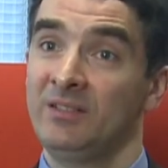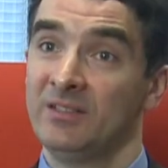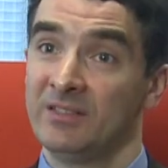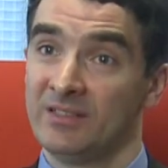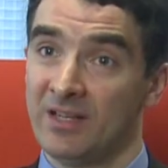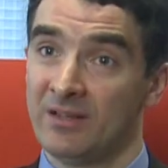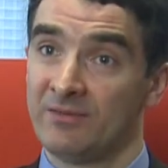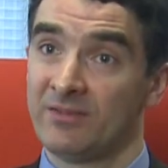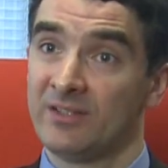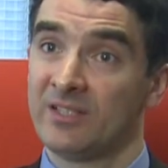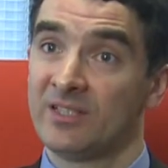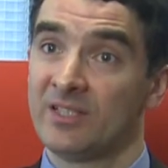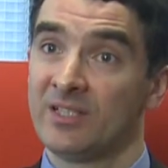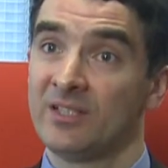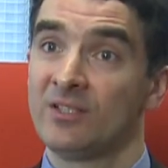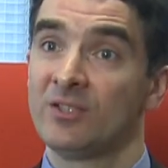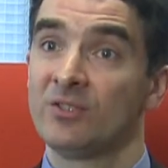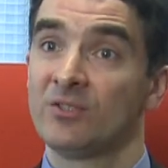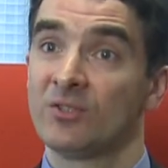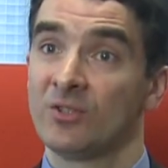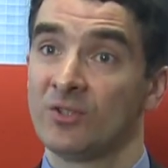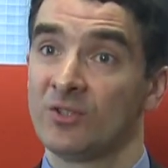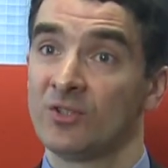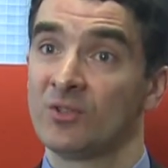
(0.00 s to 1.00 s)
deficit
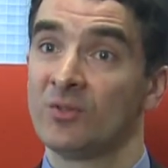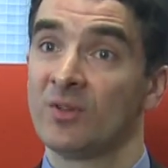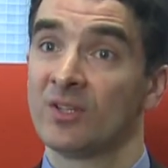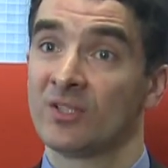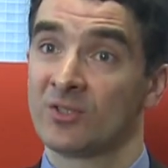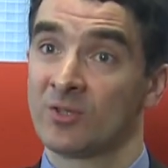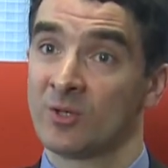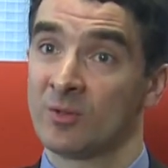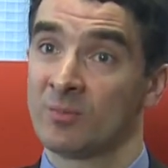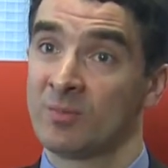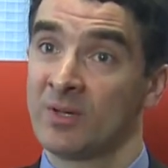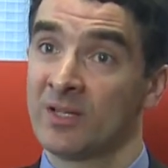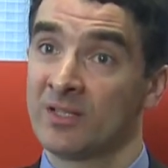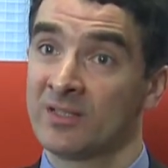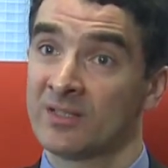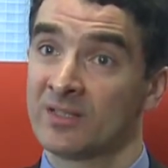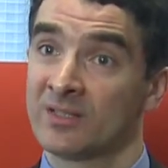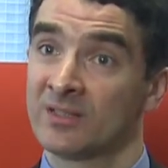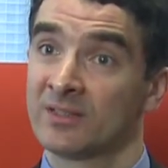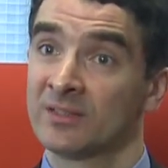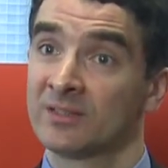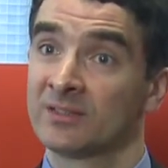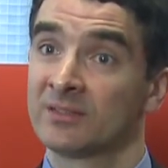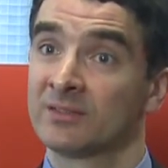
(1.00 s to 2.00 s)
turned to a
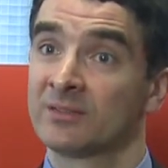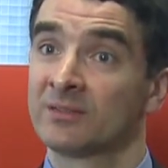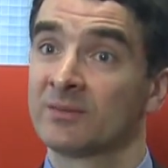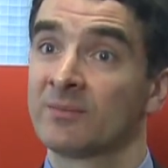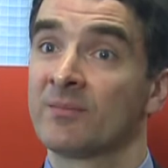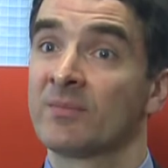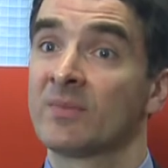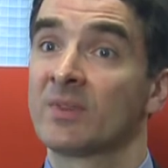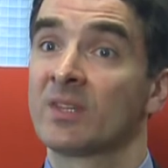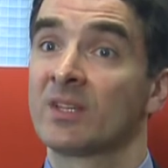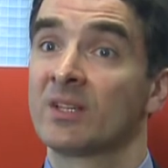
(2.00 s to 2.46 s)
surplus. Yeah.